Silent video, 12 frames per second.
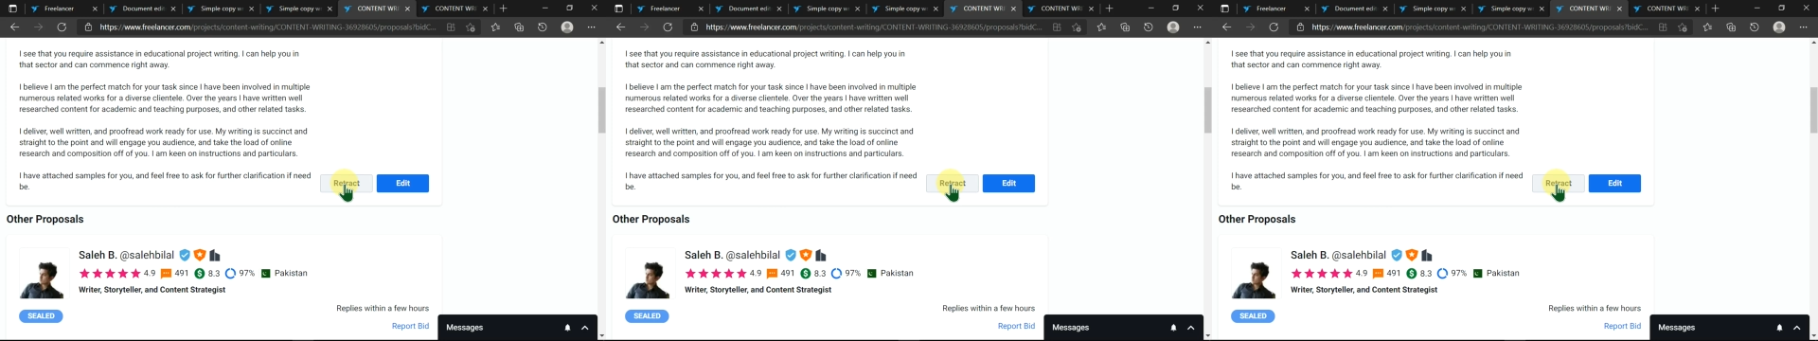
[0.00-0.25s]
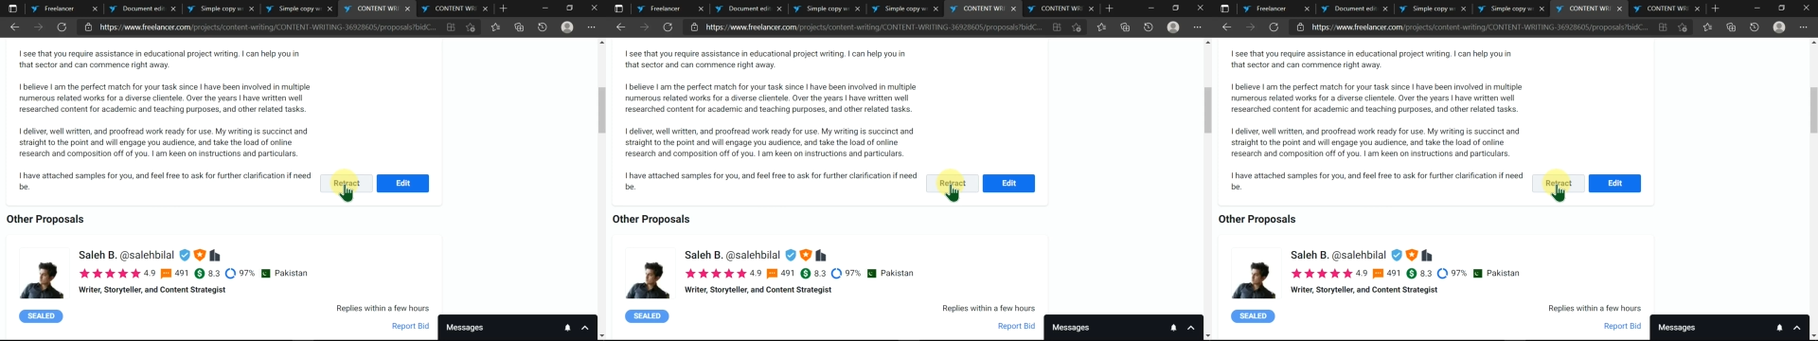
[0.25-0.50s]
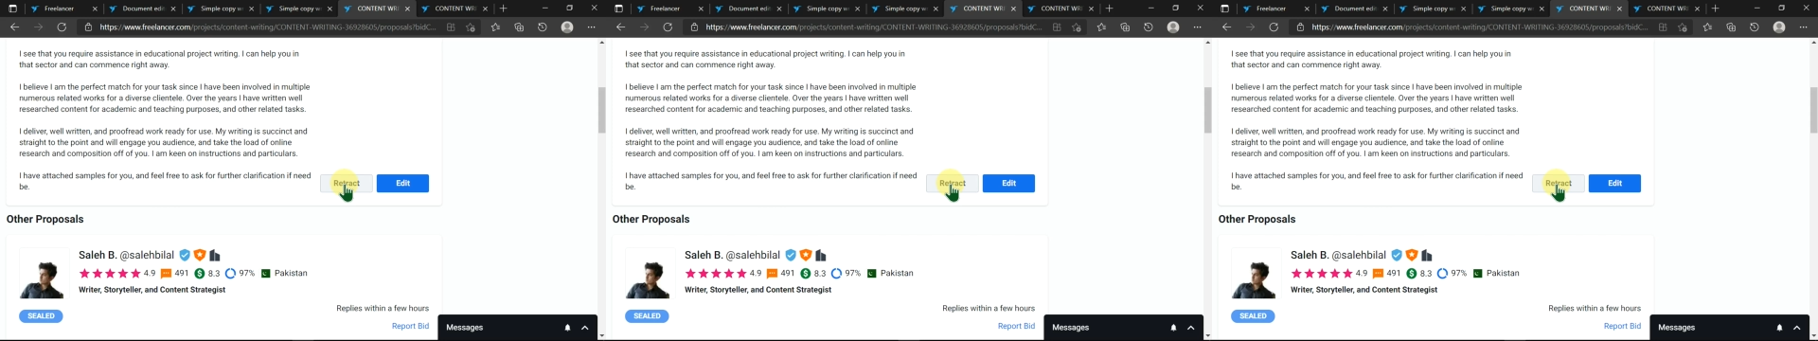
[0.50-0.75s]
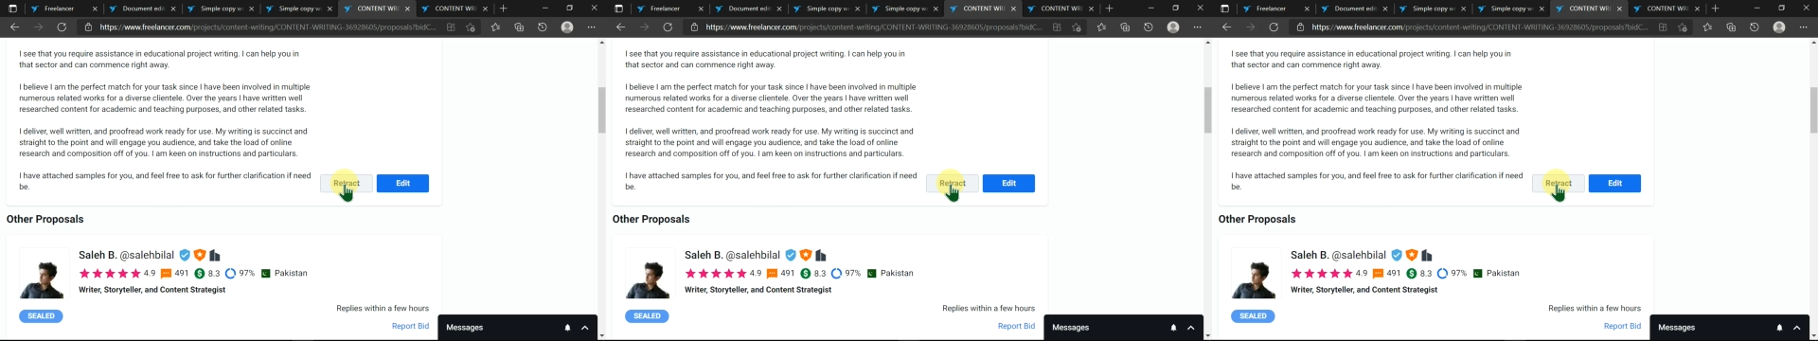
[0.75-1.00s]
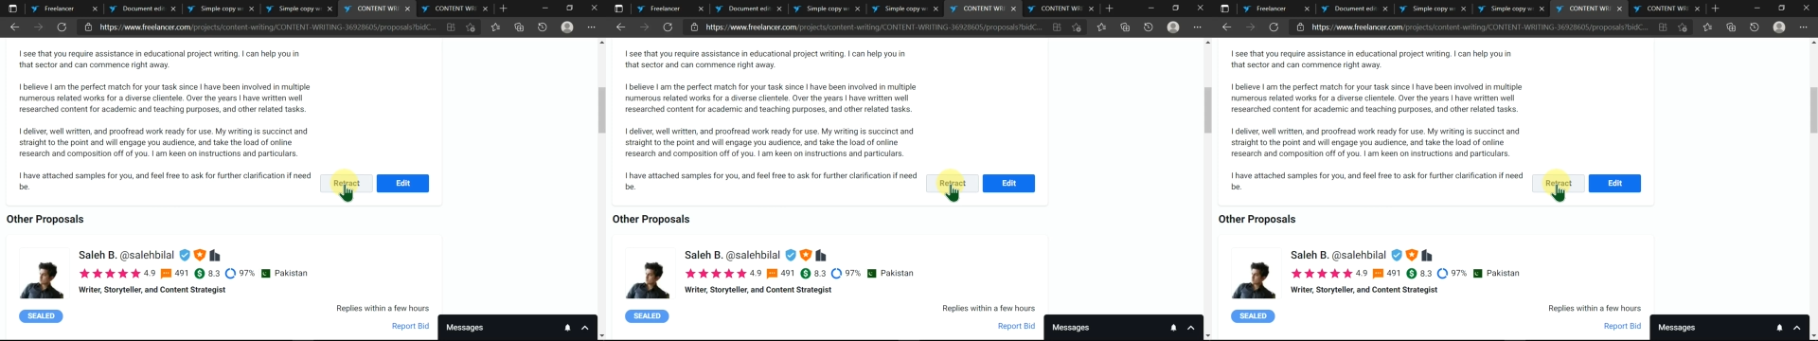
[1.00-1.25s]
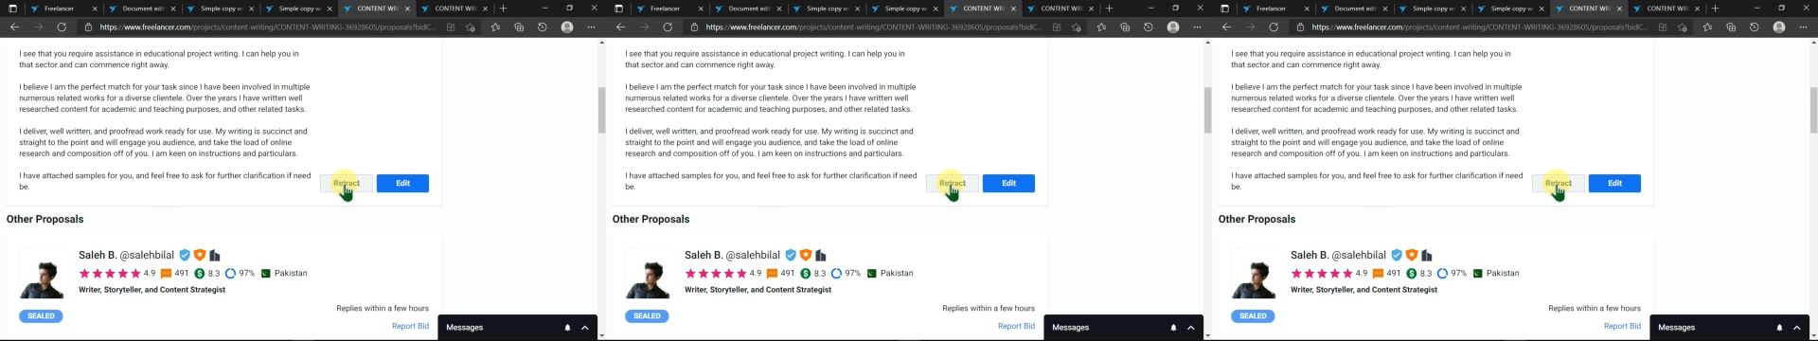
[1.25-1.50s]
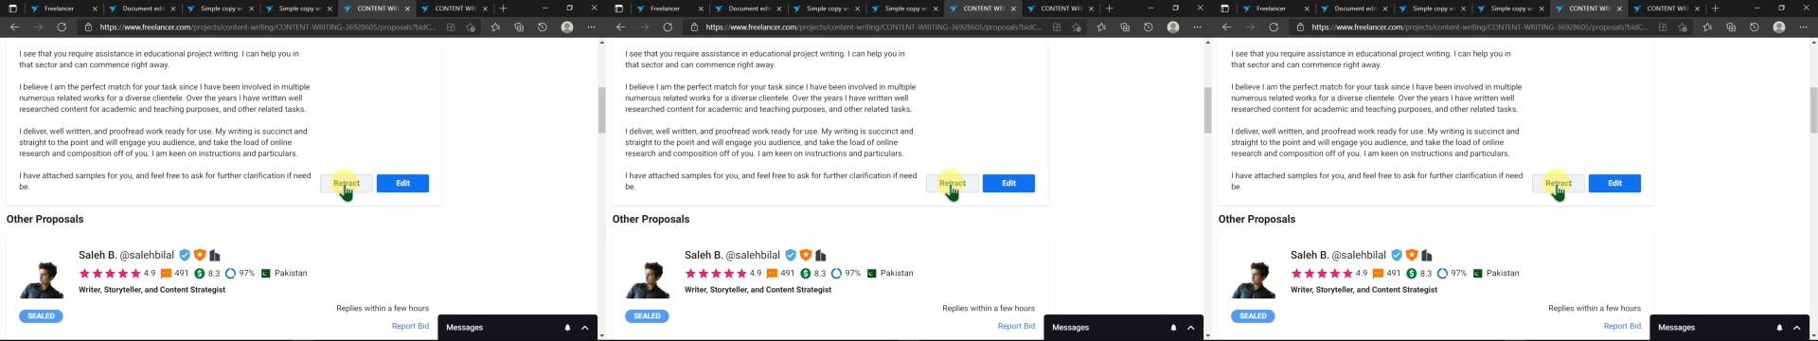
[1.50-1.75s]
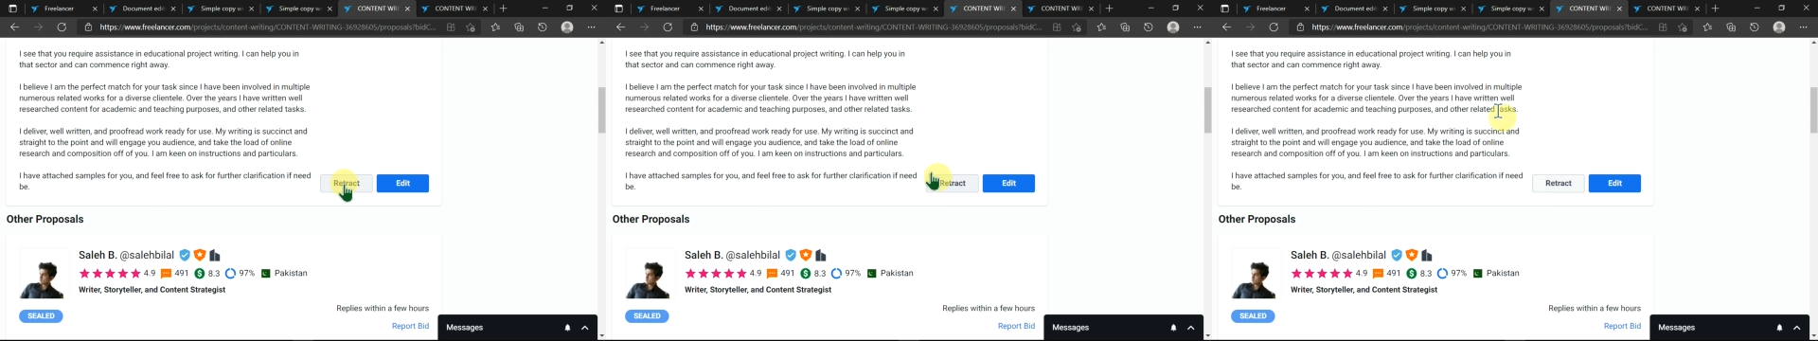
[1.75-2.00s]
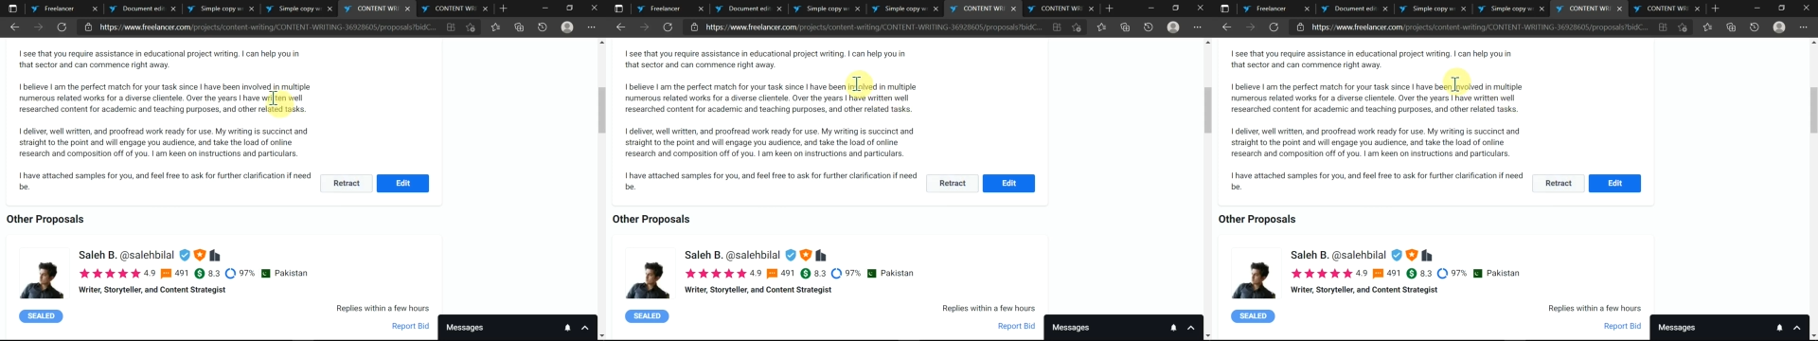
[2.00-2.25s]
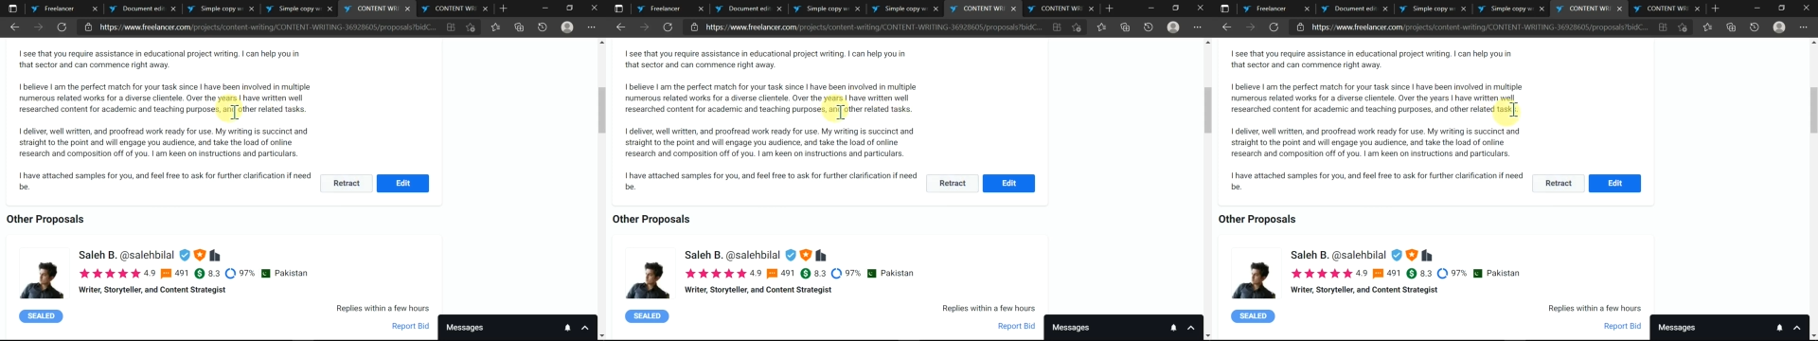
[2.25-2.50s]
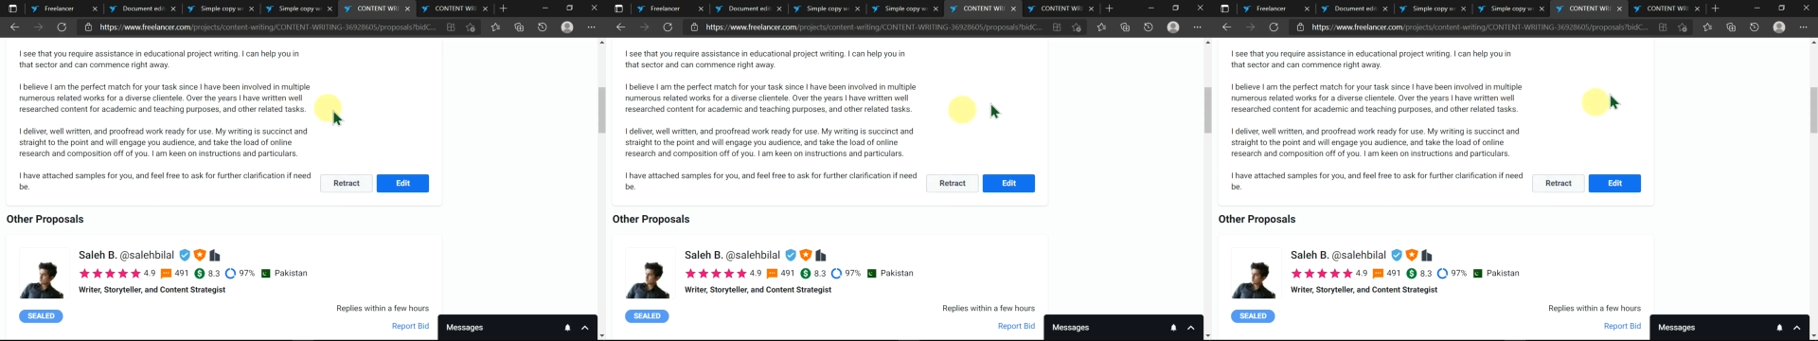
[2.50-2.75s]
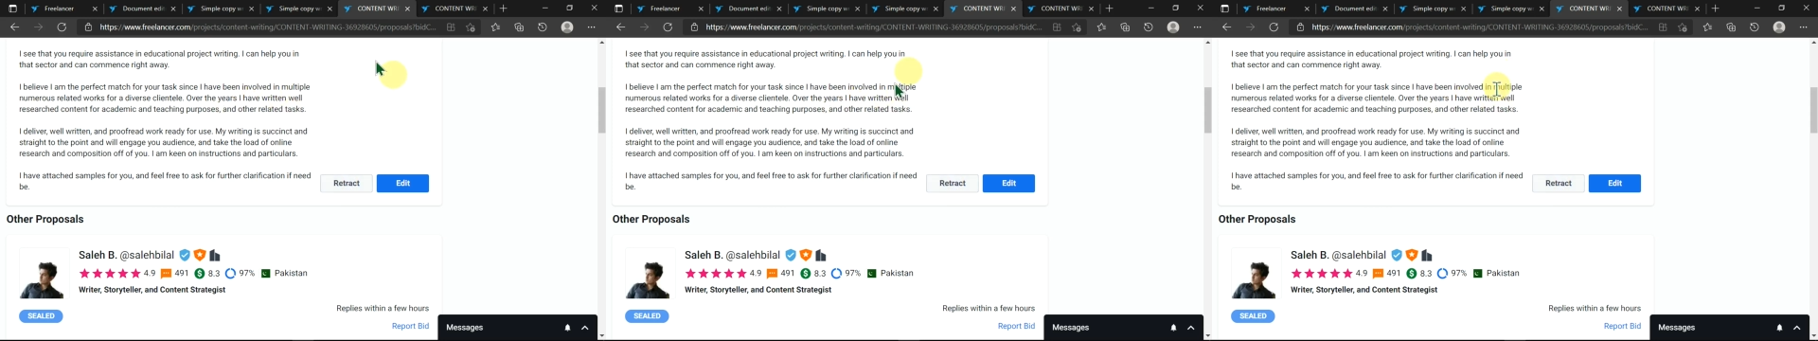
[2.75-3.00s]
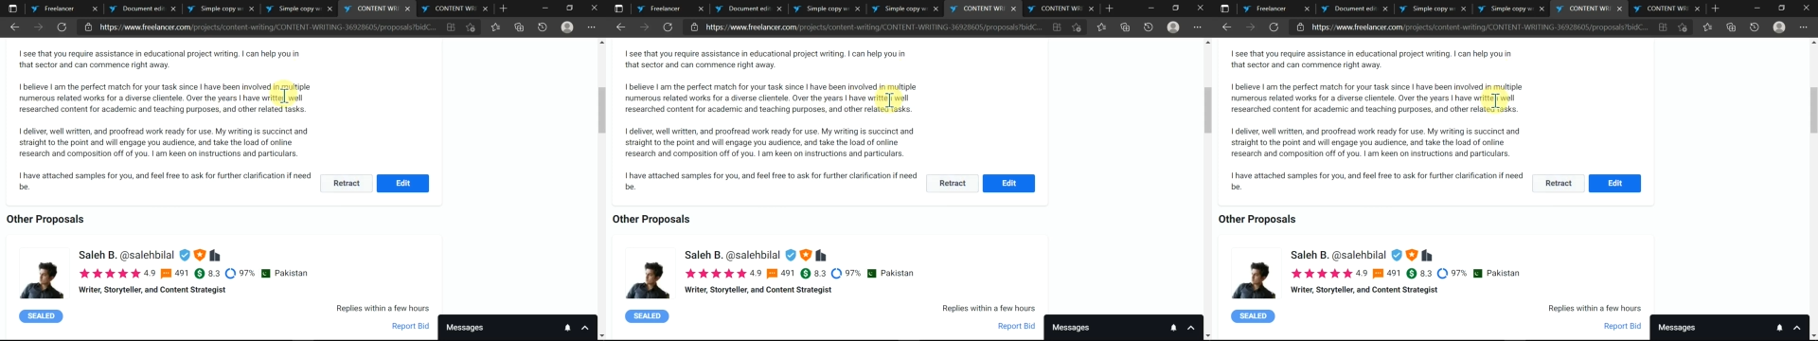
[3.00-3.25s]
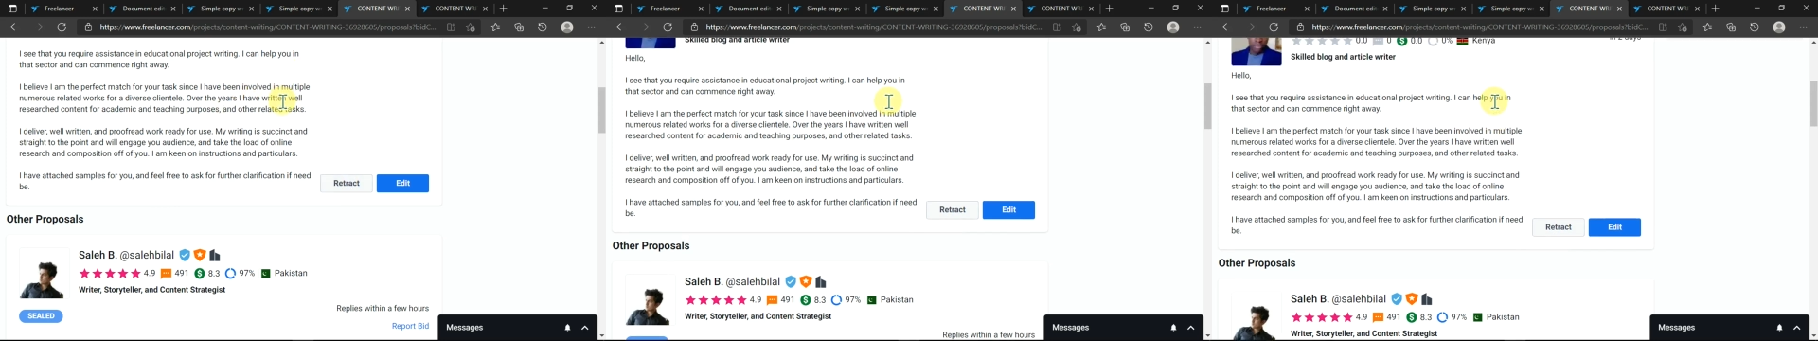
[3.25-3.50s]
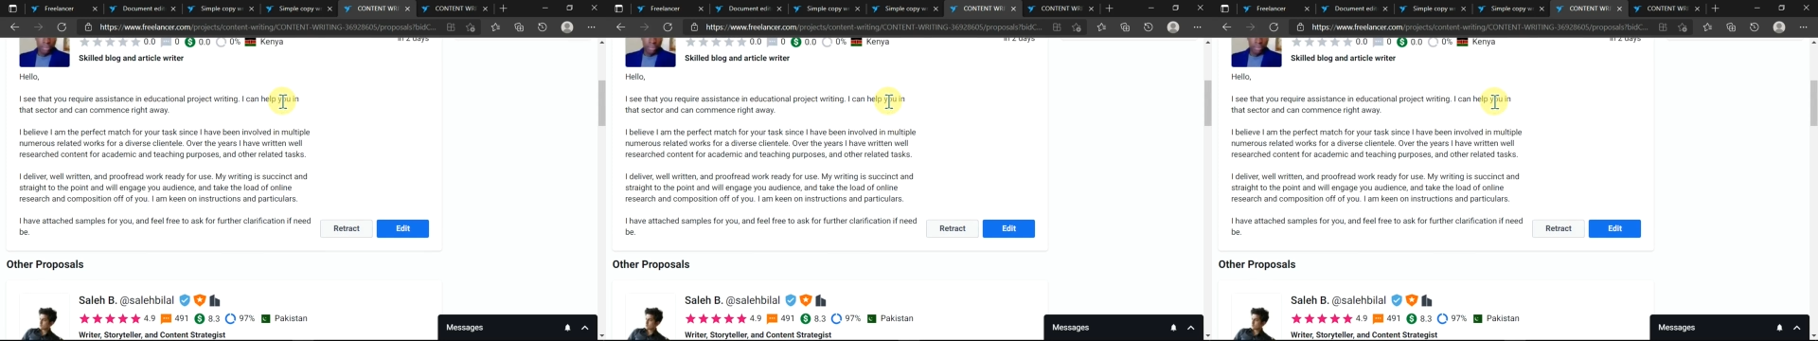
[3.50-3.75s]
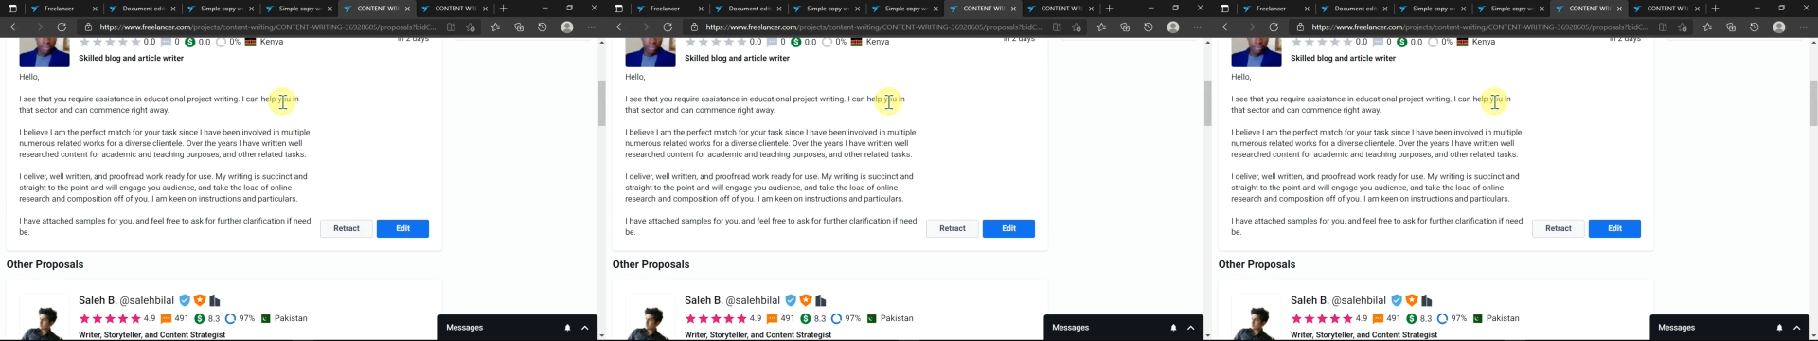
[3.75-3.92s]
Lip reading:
(no speaker visible)